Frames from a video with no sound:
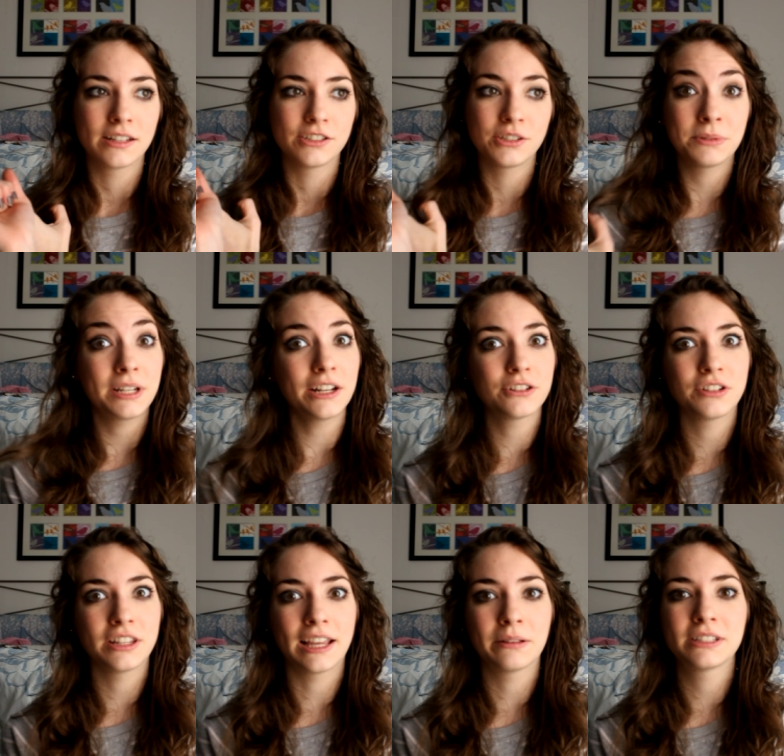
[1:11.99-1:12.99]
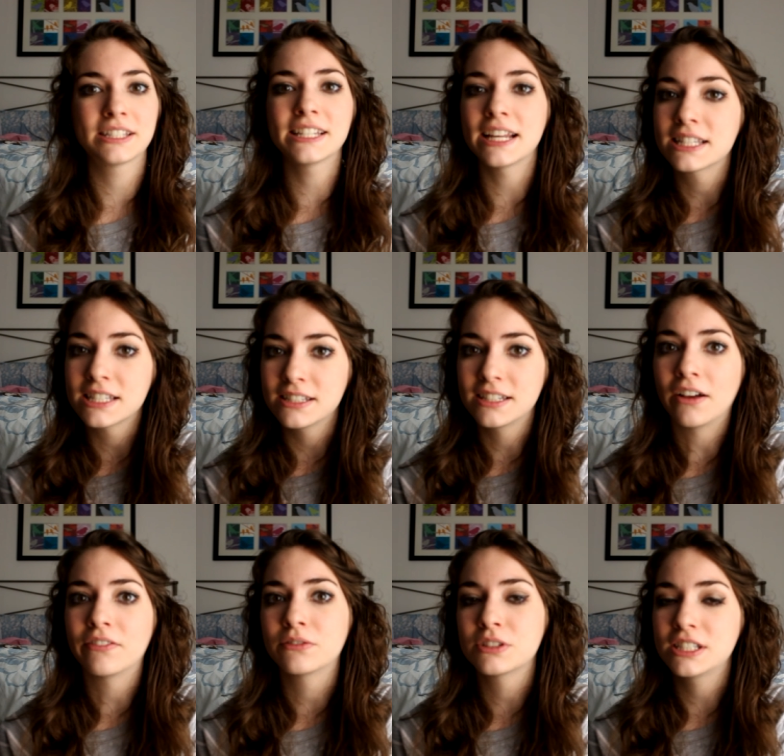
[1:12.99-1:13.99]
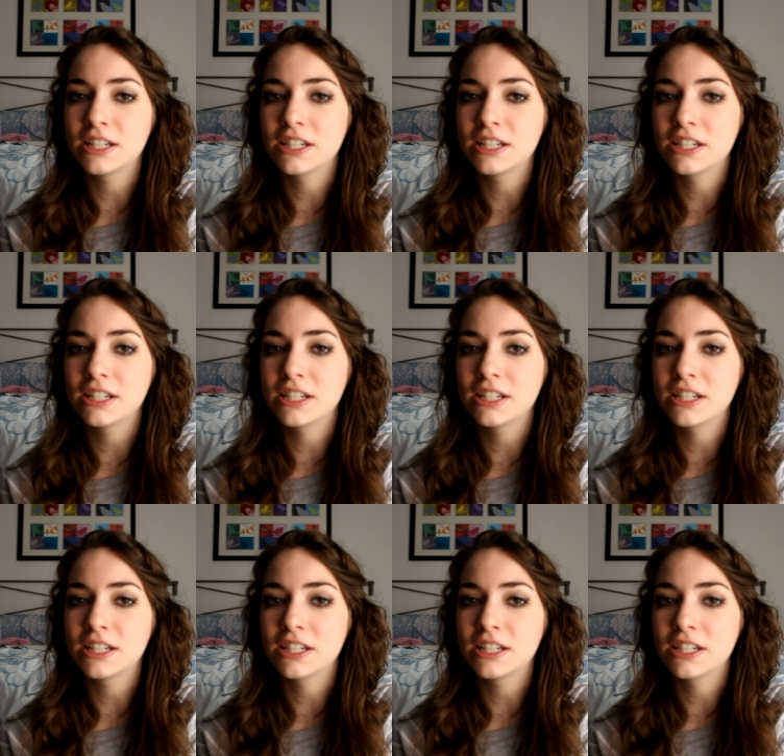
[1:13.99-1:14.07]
Jimmy Tatro did like skits and stuff and was